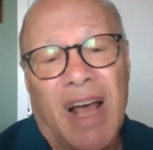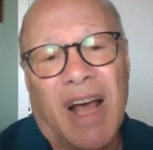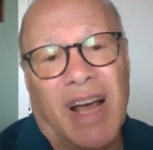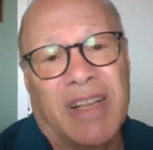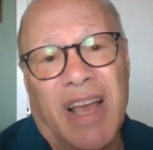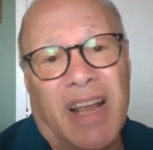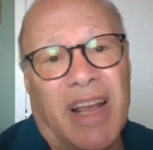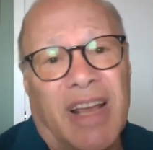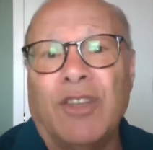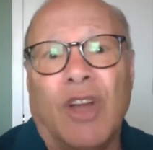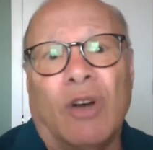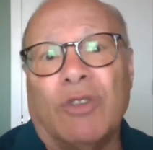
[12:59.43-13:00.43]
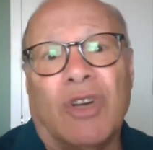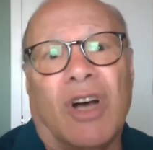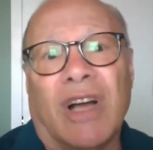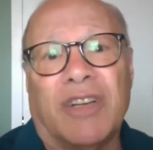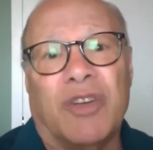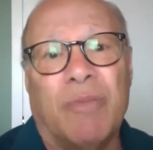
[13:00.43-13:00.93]
I get a don't
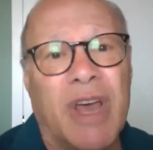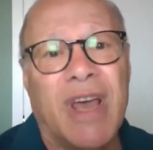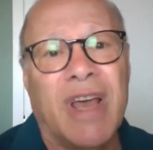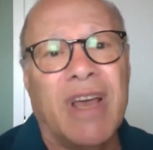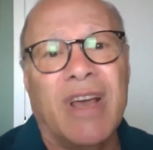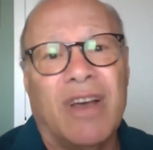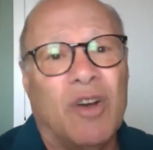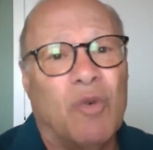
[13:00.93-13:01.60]
talk to me,